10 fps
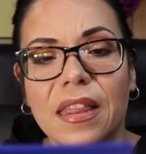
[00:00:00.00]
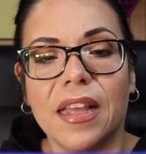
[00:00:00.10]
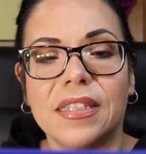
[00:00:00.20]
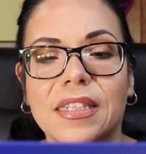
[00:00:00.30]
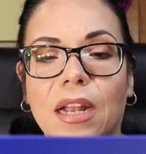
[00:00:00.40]

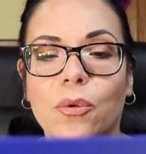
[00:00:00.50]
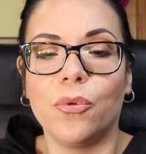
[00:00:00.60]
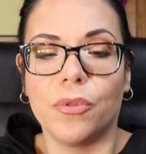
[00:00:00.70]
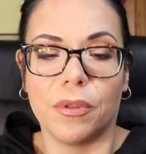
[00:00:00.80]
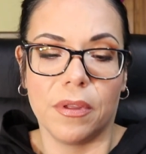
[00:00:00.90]
That's
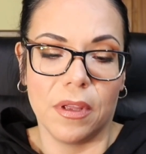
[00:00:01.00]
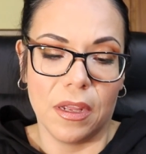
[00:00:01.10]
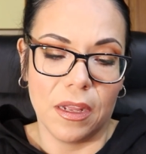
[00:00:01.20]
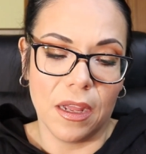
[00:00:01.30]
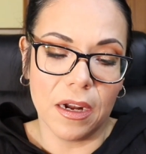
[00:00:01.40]
Salud.
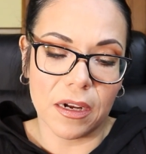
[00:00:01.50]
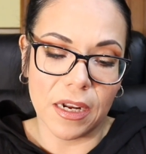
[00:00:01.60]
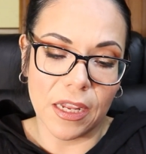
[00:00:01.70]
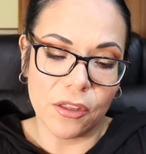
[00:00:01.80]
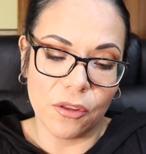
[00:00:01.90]

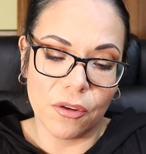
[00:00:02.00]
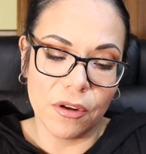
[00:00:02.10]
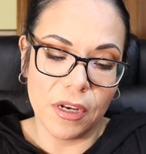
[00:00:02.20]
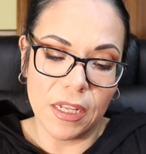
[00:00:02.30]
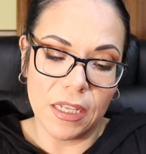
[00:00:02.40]

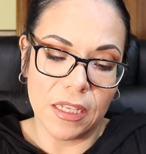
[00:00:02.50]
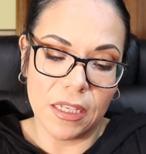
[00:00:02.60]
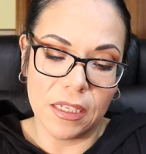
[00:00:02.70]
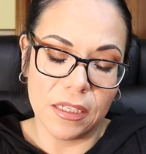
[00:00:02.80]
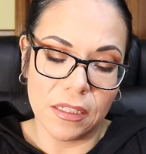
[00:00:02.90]
Reggaeton
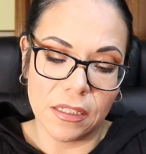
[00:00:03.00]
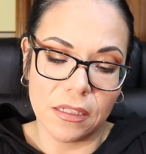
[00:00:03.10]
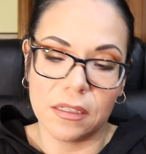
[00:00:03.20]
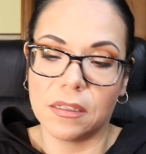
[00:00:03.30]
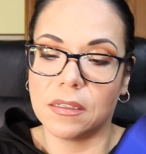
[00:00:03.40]

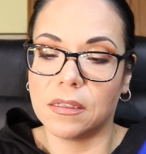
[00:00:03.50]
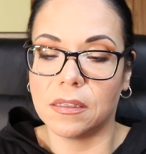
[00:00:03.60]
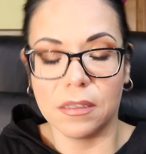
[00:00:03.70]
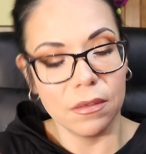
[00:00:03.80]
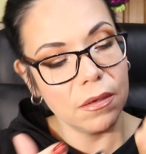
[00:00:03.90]
is,
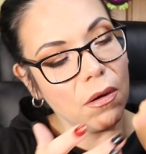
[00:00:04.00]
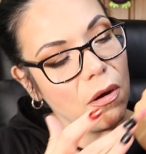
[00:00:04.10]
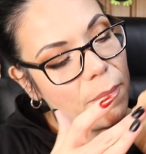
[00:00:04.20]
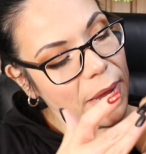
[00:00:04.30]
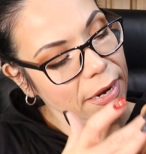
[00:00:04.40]

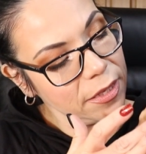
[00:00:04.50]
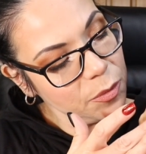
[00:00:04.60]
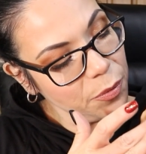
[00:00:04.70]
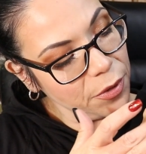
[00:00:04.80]
oh man, that's